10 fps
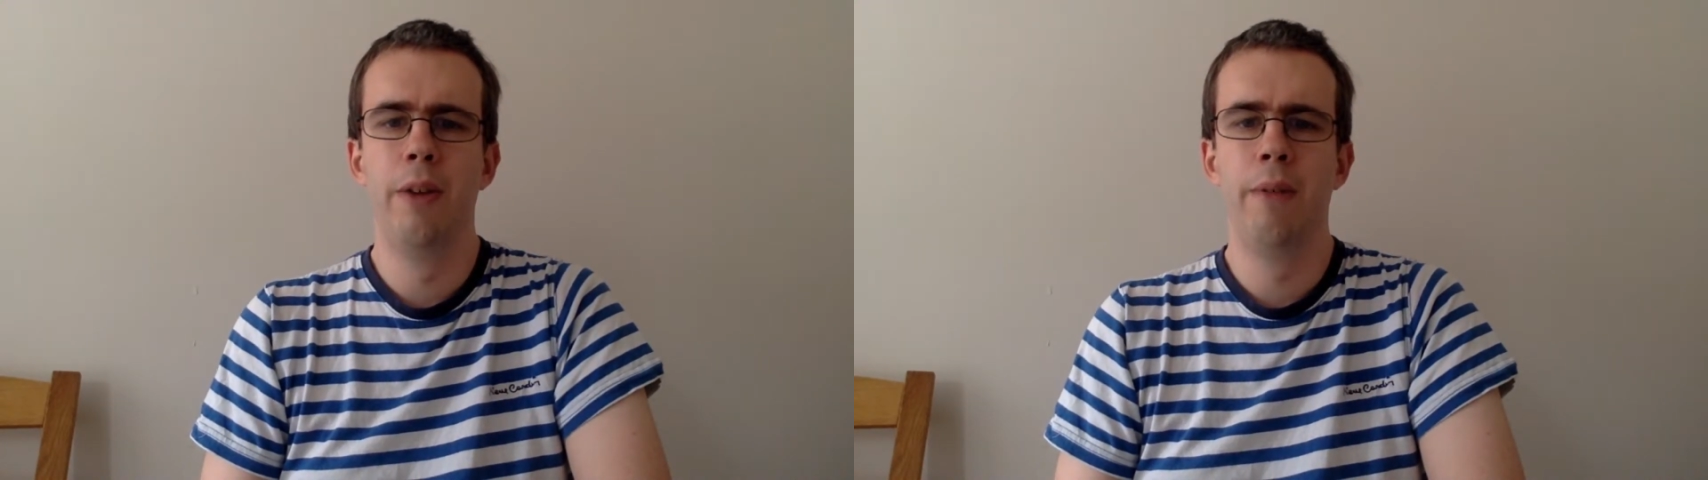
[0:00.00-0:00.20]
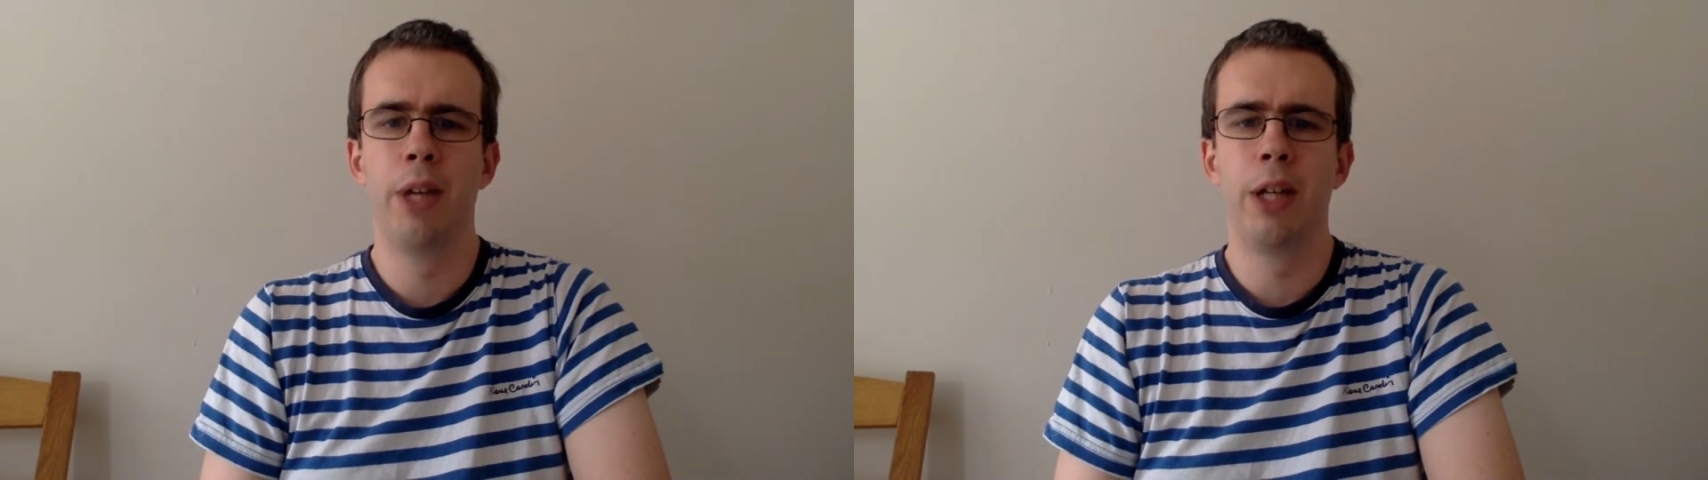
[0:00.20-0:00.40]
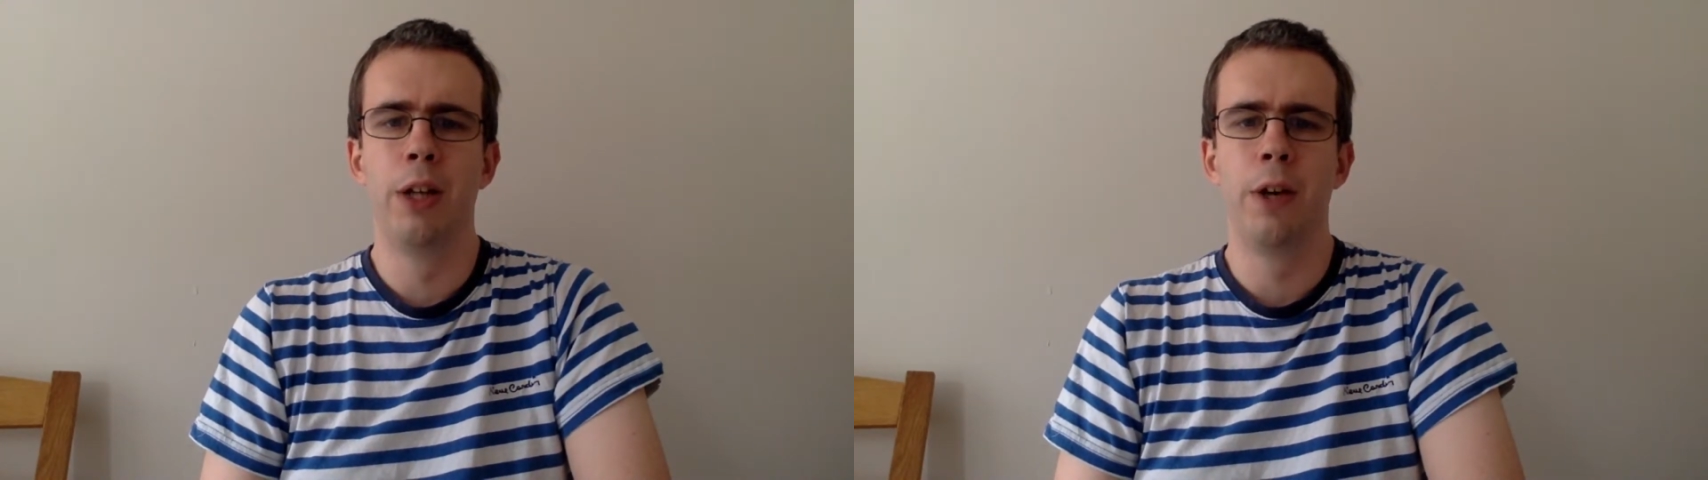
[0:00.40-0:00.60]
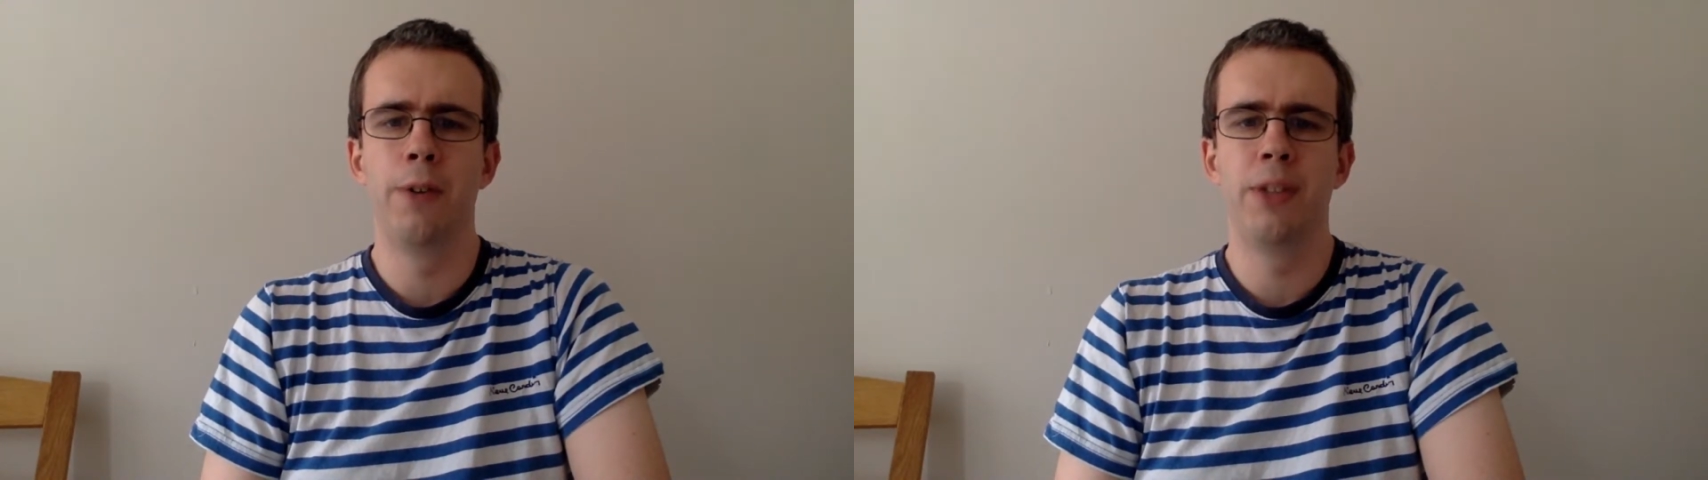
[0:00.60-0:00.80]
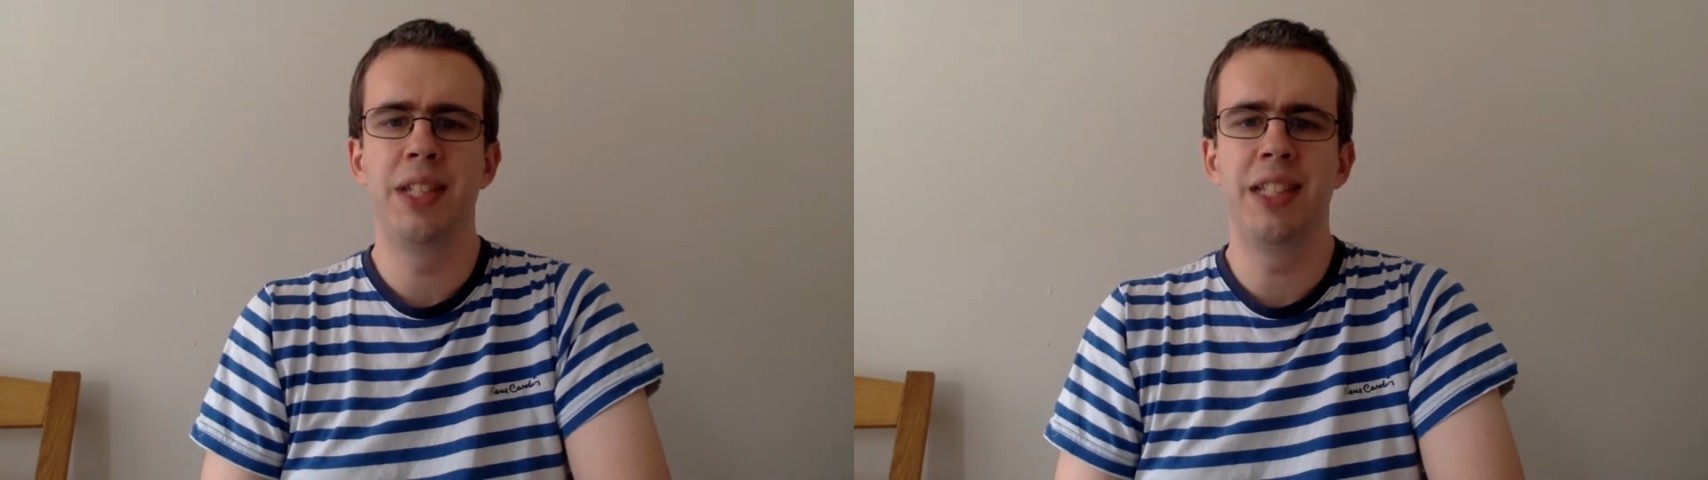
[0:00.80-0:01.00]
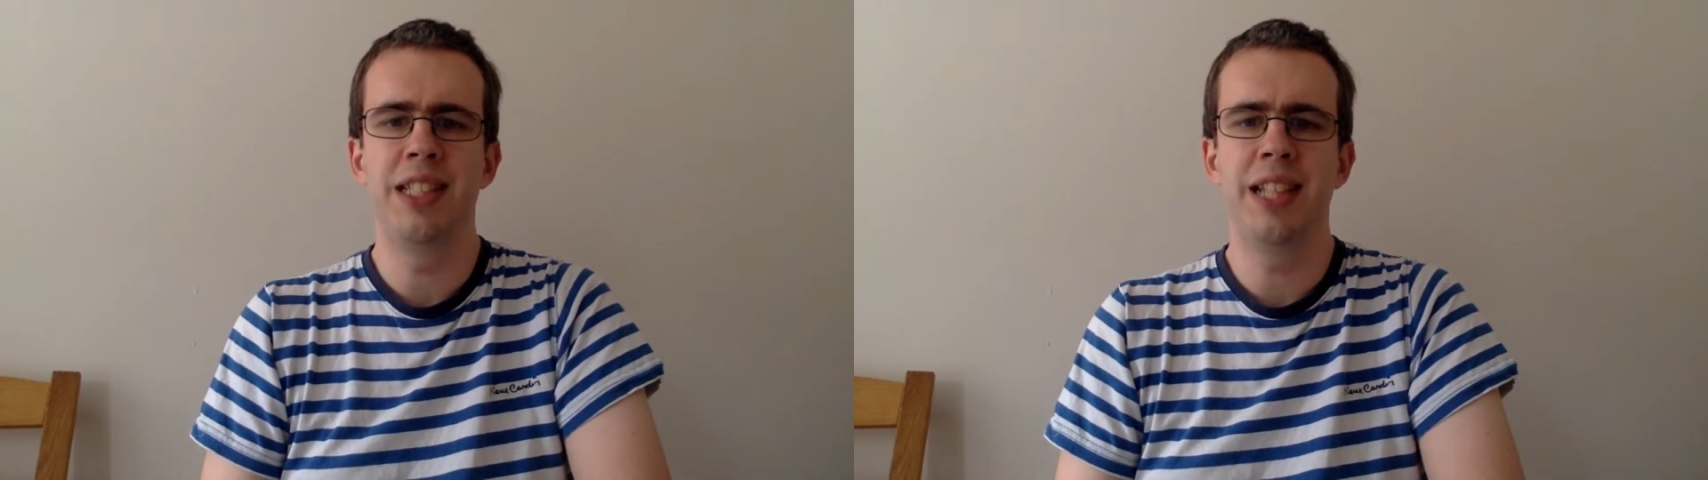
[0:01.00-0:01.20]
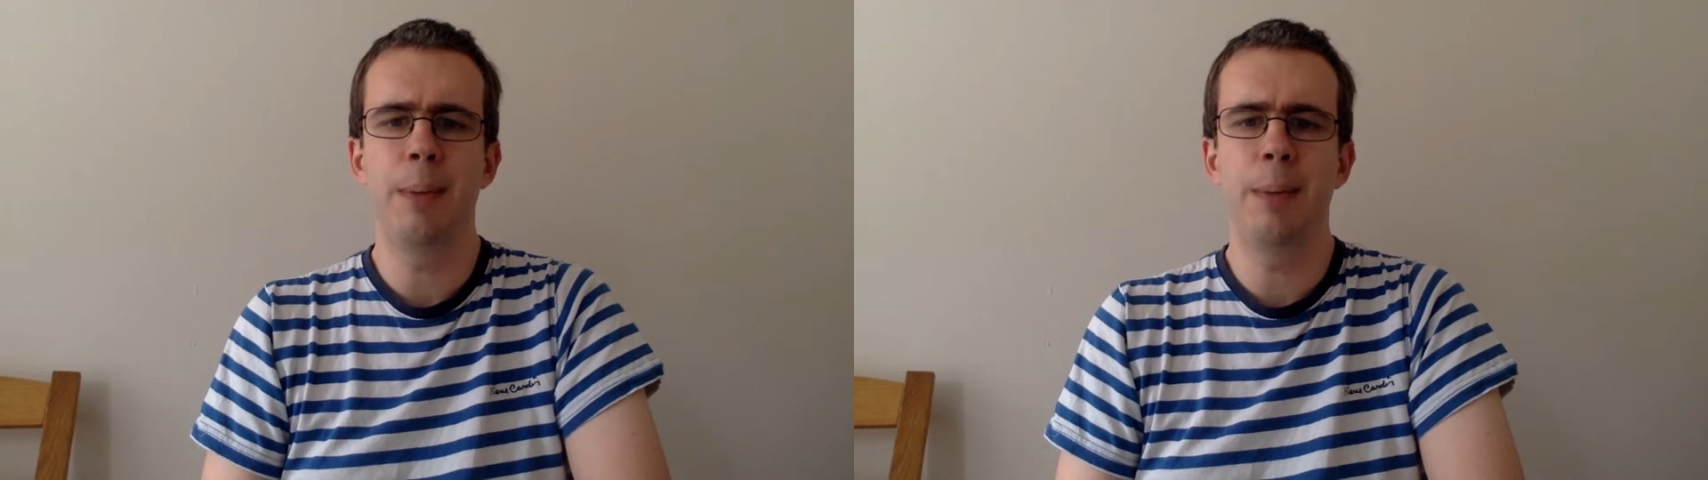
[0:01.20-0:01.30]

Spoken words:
the cloths Jesus had